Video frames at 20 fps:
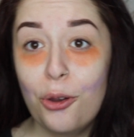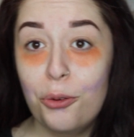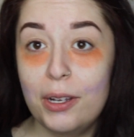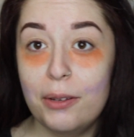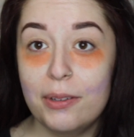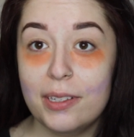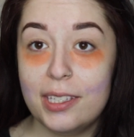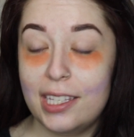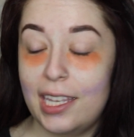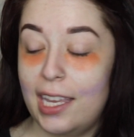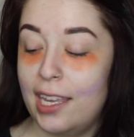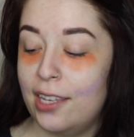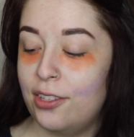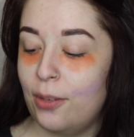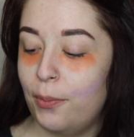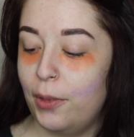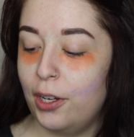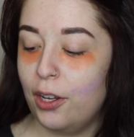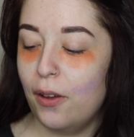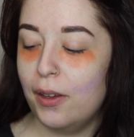We will see.
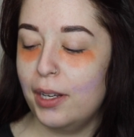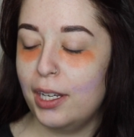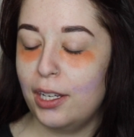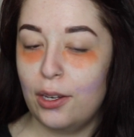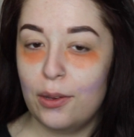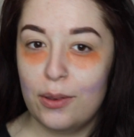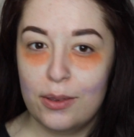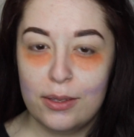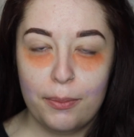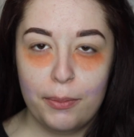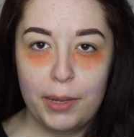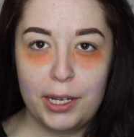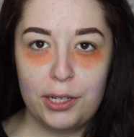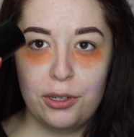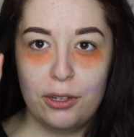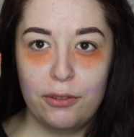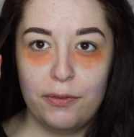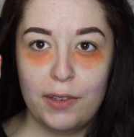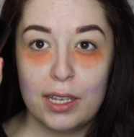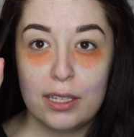So I'm going to go ahead and use my
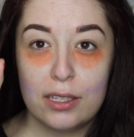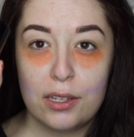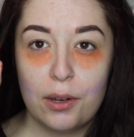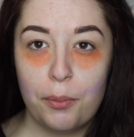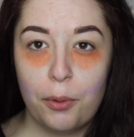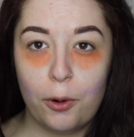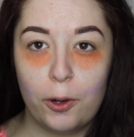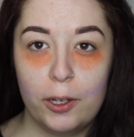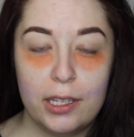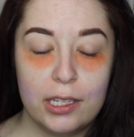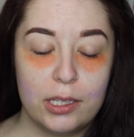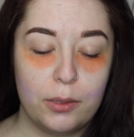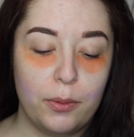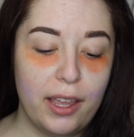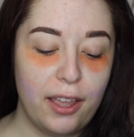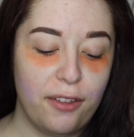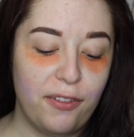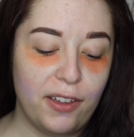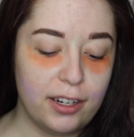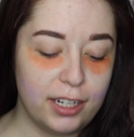Too Faced Born This
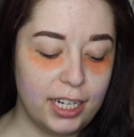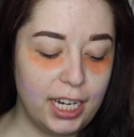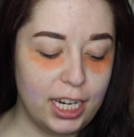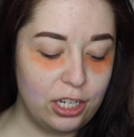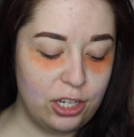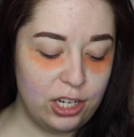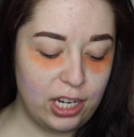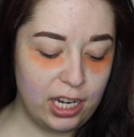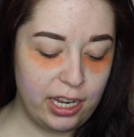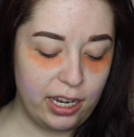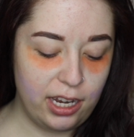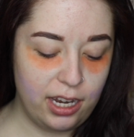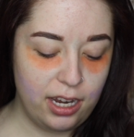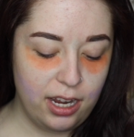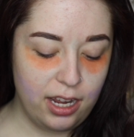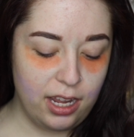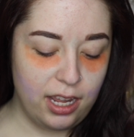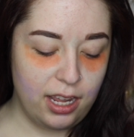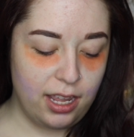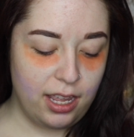Way foundation
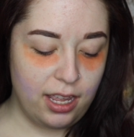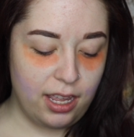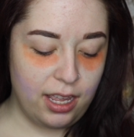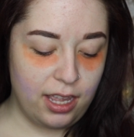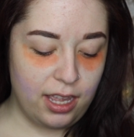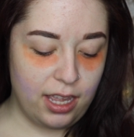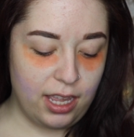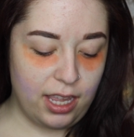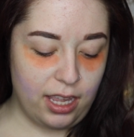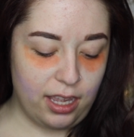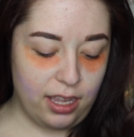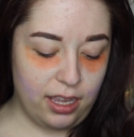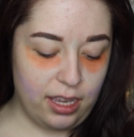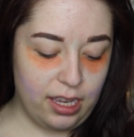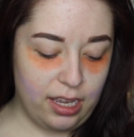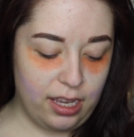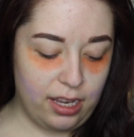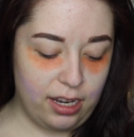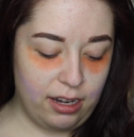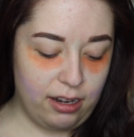
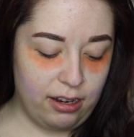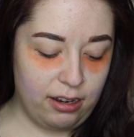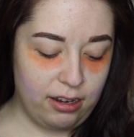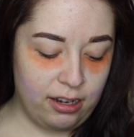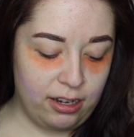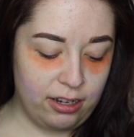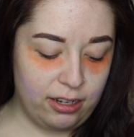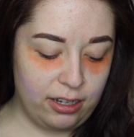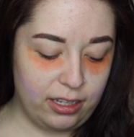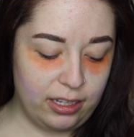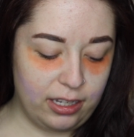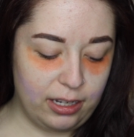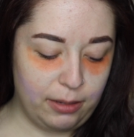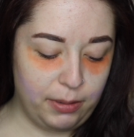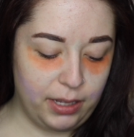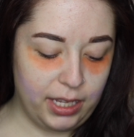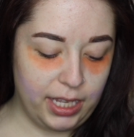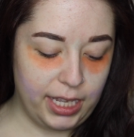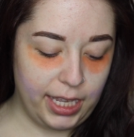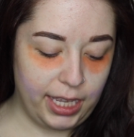and just
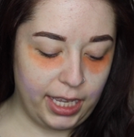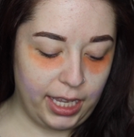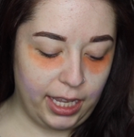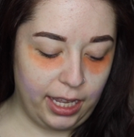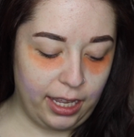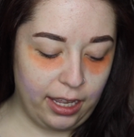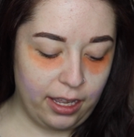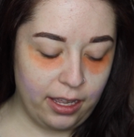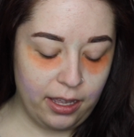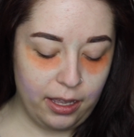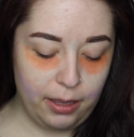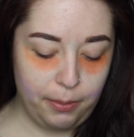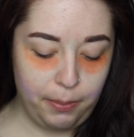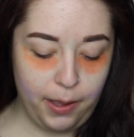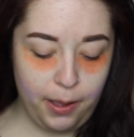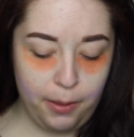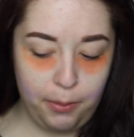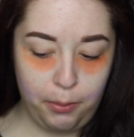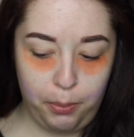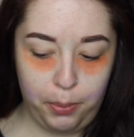apply a
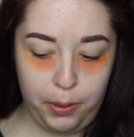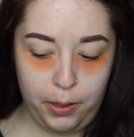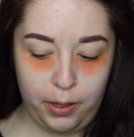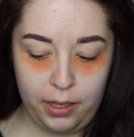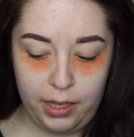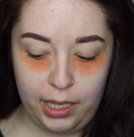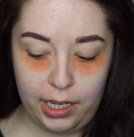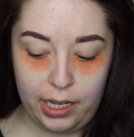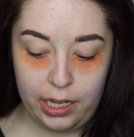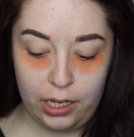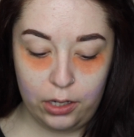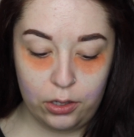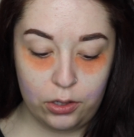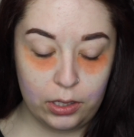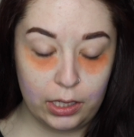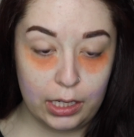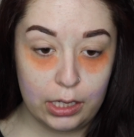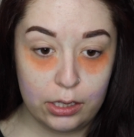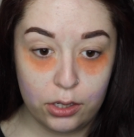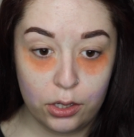pump like I
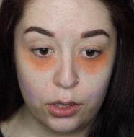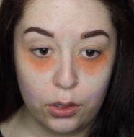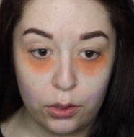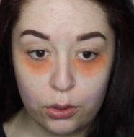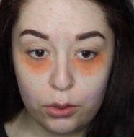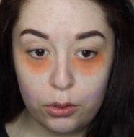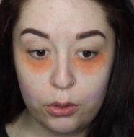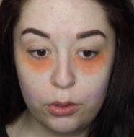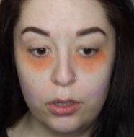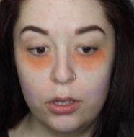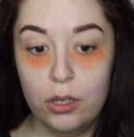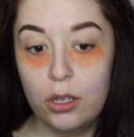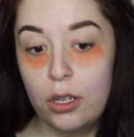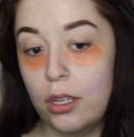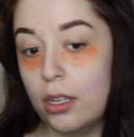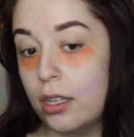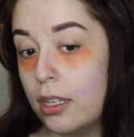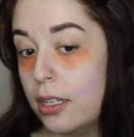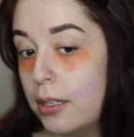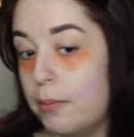usually do.
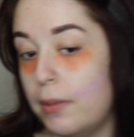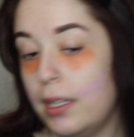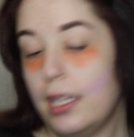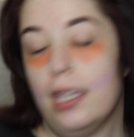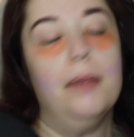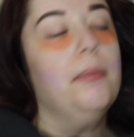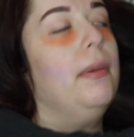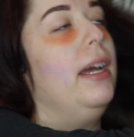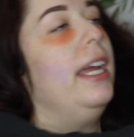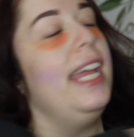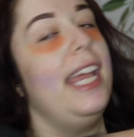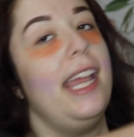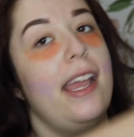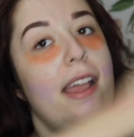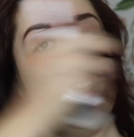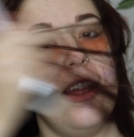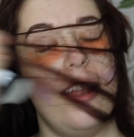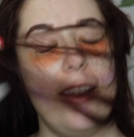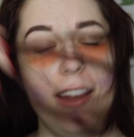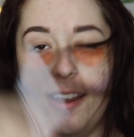Let me get my
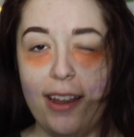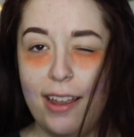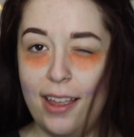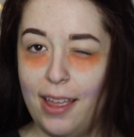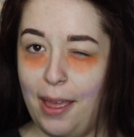hair